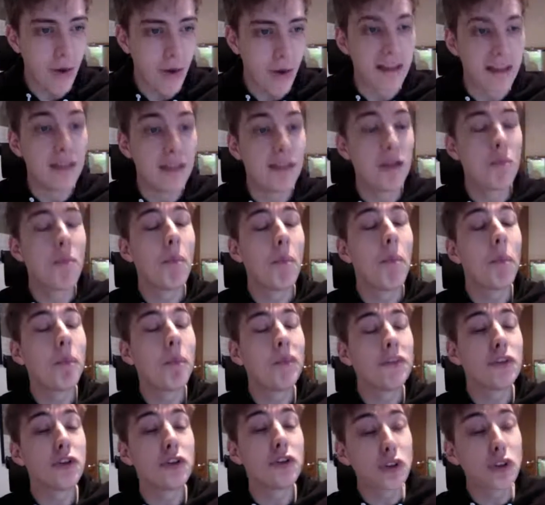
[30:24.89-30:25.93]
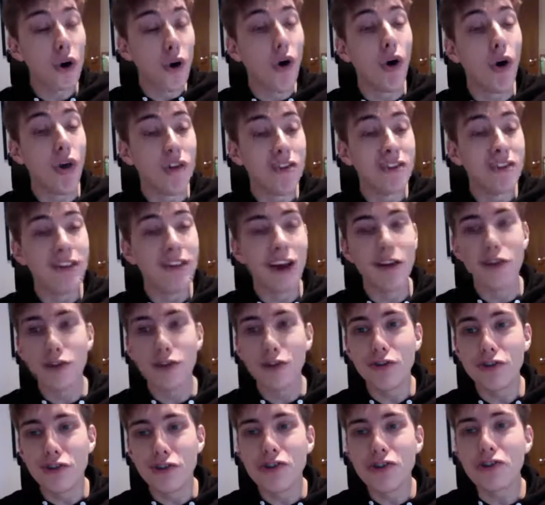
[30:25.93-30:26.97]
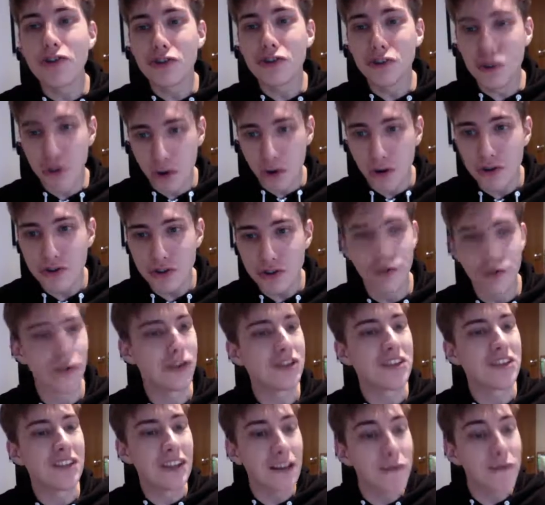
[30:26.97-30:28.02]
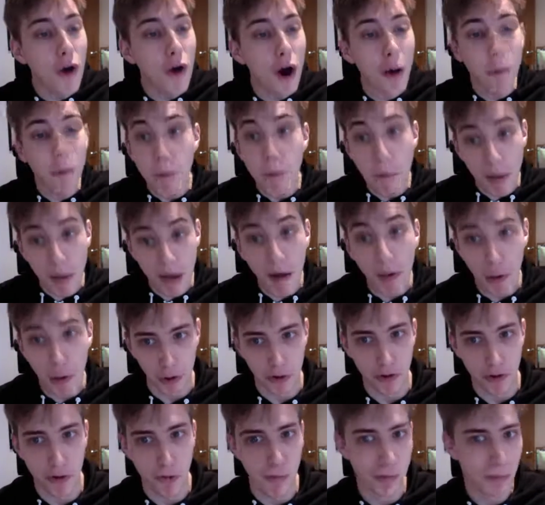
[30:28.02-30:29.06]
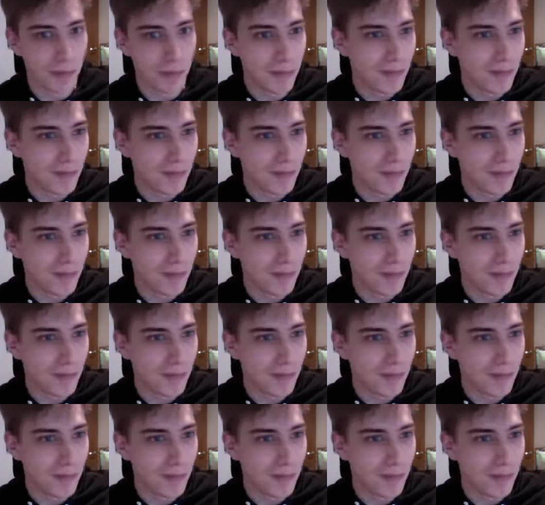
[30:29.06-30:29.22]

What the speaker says: And then the shorts are not just shorts. They've got a belt on them.